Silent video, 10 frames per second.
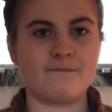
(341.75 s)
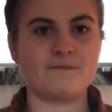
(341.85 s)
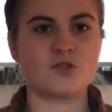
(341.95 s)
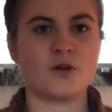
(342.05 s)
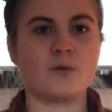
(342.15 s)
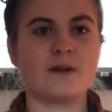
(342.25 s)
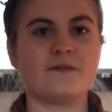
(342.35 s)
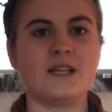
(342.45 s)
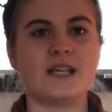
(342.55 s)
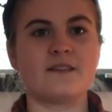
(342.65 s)
So I went
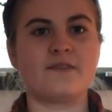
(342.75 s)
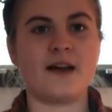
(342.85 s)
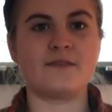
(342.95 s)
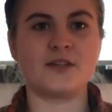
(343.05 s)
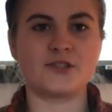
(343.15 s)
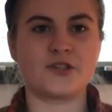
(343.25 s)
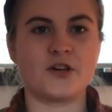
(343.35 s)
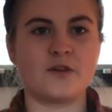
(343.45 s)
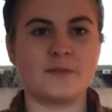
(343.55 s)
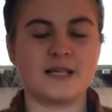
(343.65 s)
vegan 5 years
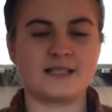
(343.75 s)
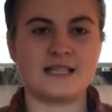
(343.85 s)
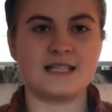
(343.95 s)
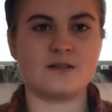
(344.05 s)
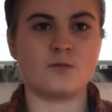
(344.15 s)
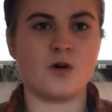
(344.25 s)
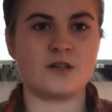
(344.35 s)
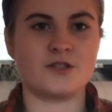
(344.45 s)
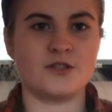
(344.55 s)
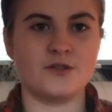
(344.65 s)
ago because I didn't
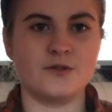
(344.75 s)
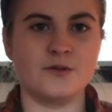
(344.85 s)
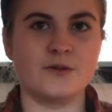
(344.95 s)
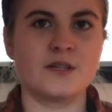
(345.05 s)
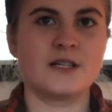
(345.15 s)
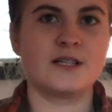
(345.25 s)
want to